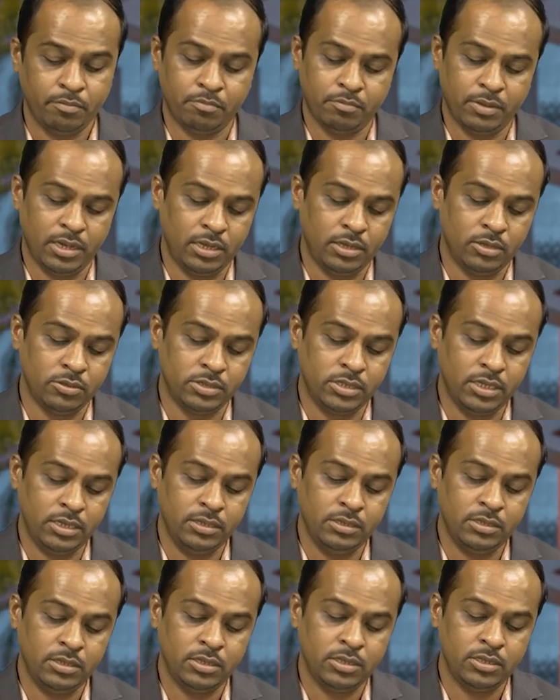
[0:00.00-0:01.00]
by
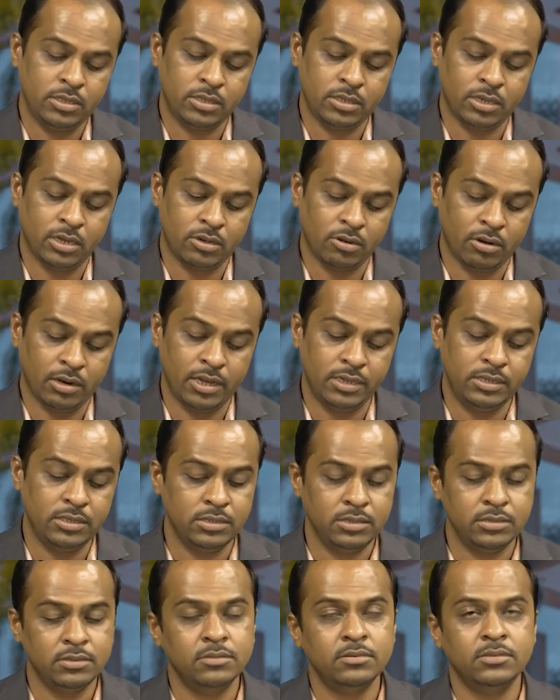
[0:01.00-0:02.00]
using theodolite
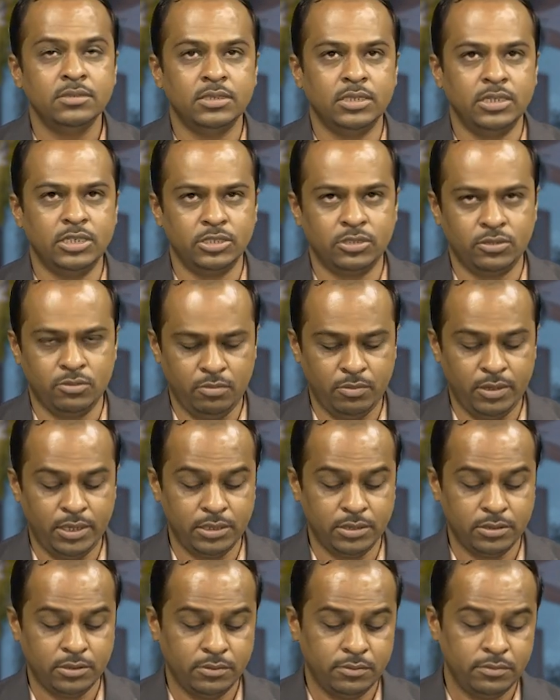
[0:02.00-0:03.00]

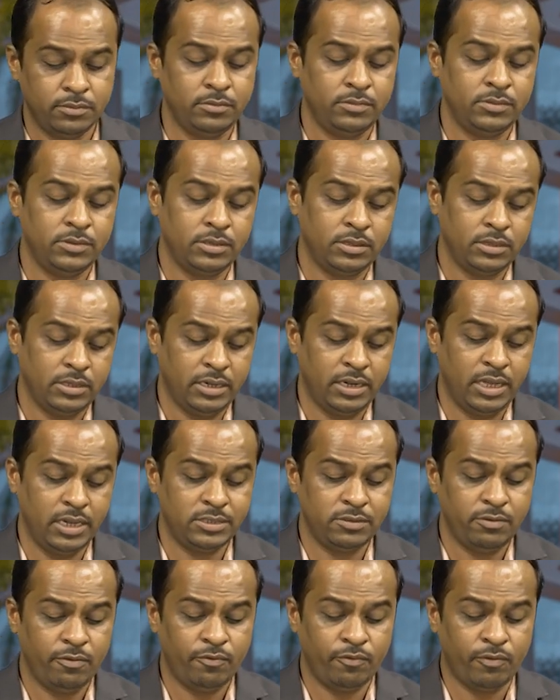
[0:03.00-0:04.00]
instrument.
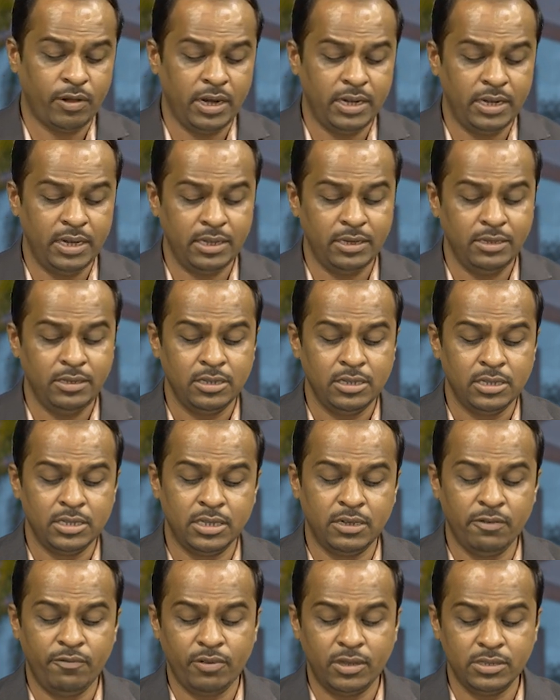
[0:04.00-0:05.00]
Next, finding
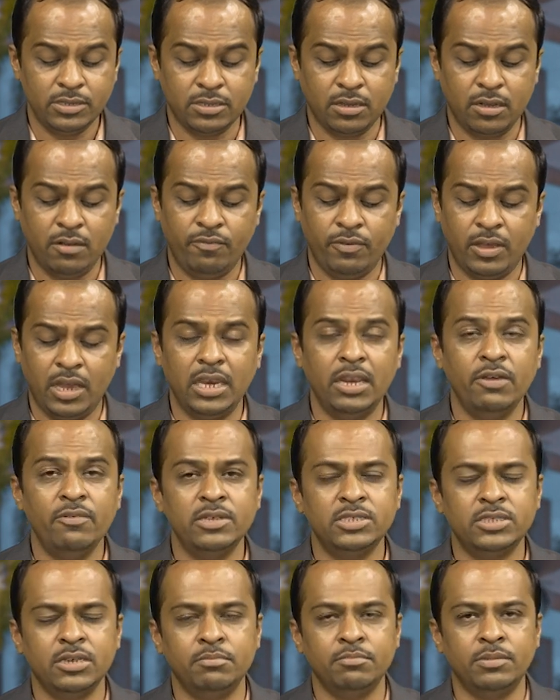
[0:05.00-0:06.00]
difference of
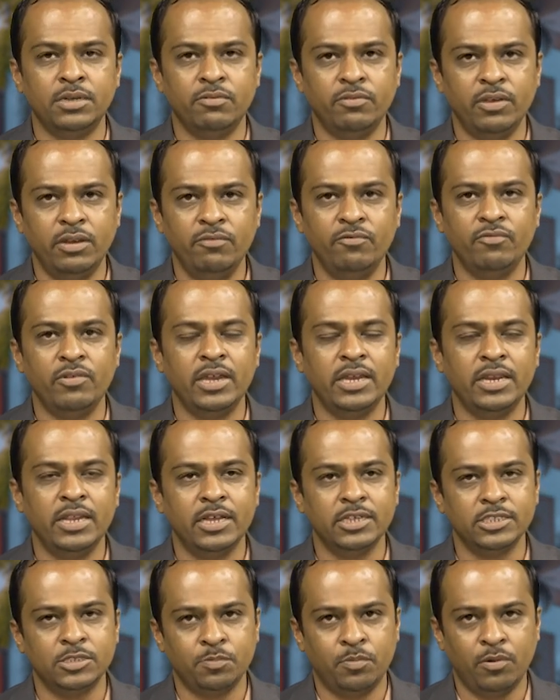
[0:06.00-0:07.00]
elevation between
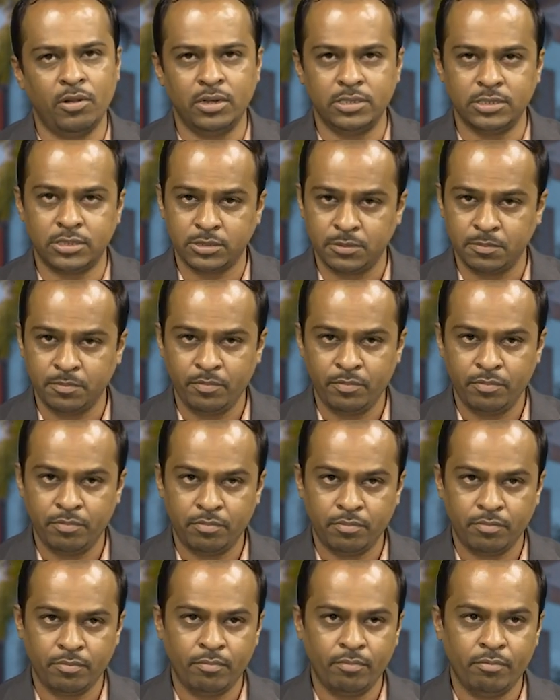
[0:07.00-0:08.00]
various points.
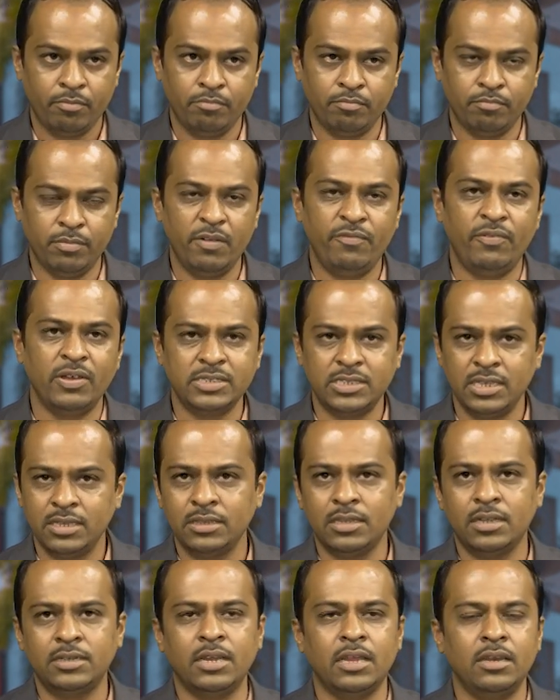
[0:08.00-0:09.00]
By
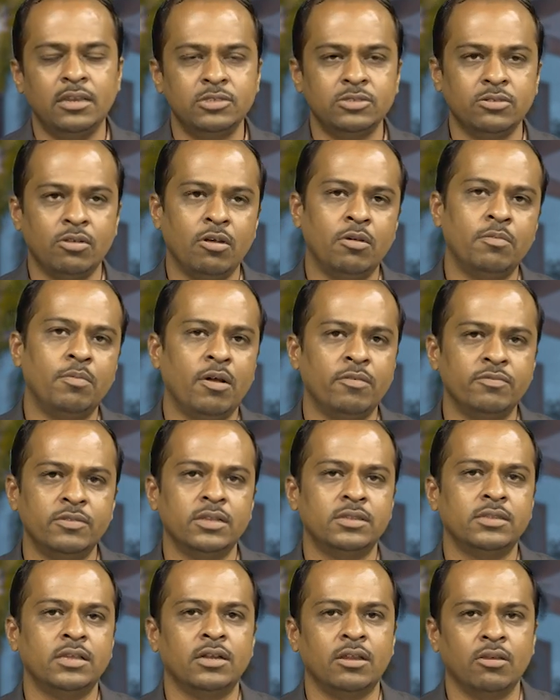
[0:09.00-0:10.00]
fixing the telescope of
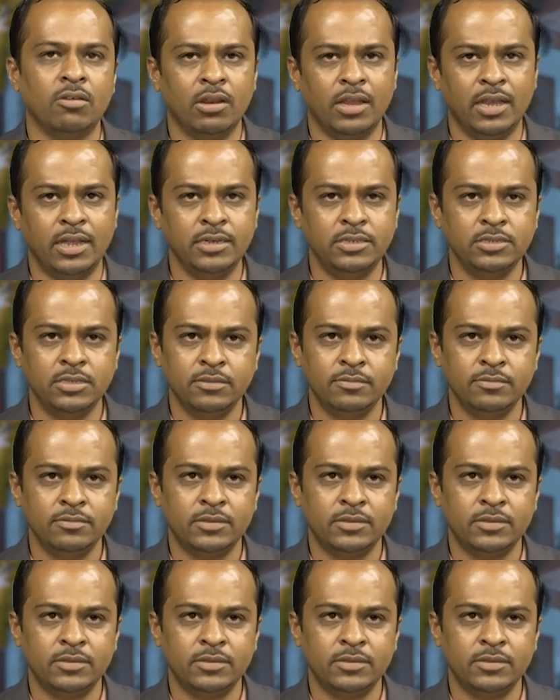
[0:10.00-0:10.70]
the theodolite